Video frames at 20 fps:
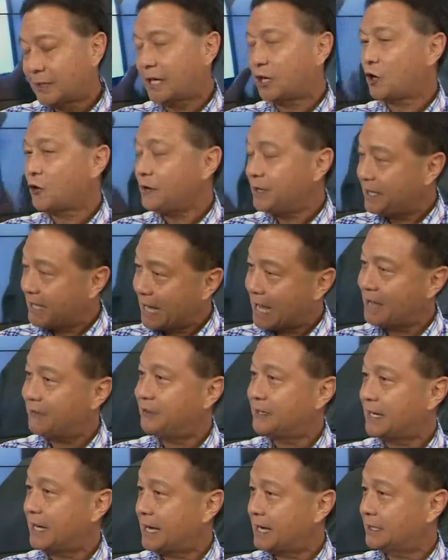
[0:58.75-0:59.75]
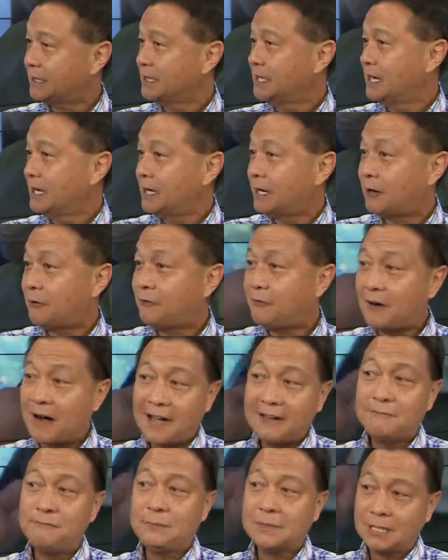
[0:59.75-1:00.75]
They currently have it at a
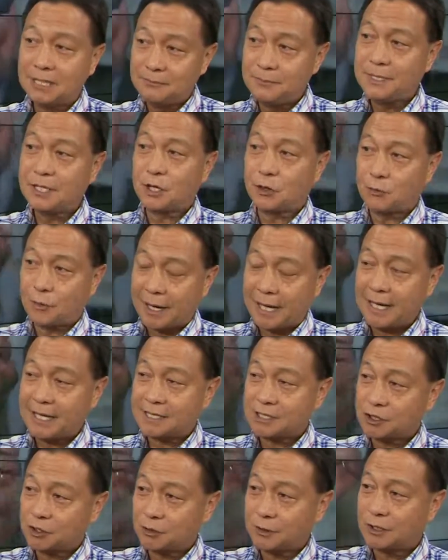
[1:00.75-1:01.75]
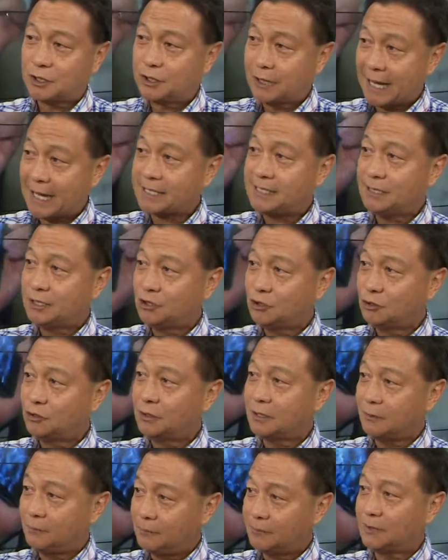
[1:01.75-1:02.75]
5mm radius, so it could actually
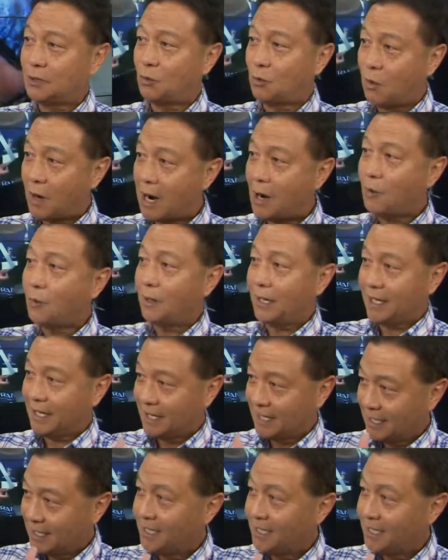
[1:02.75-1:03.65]
do the Huawei,